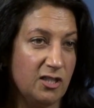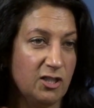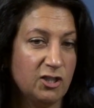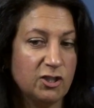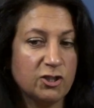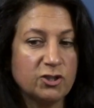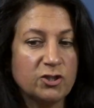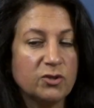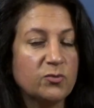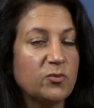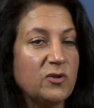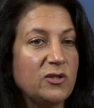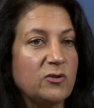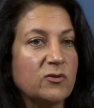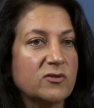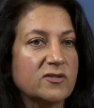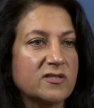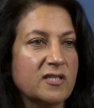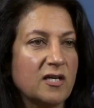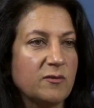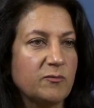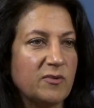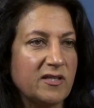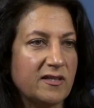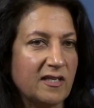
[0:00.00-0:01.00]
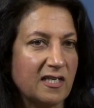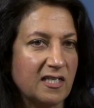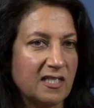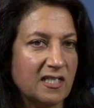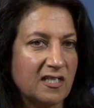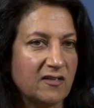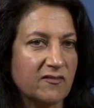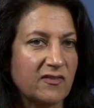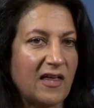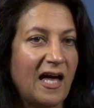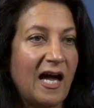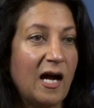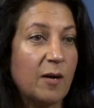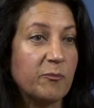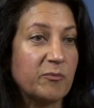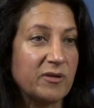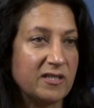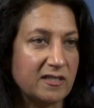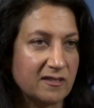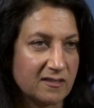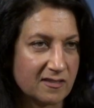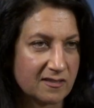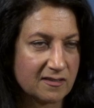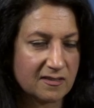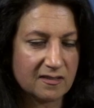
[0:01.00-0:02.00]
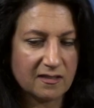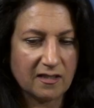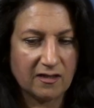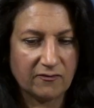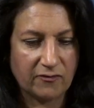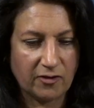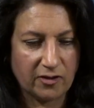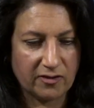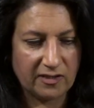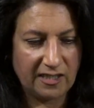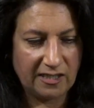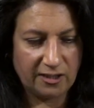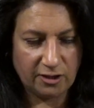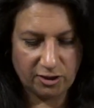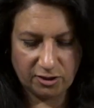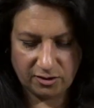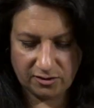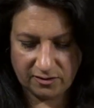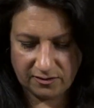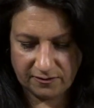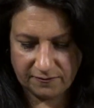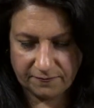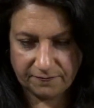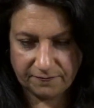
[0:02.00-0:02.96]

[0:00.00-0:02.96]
should we also be thinking of the happiness of our nation?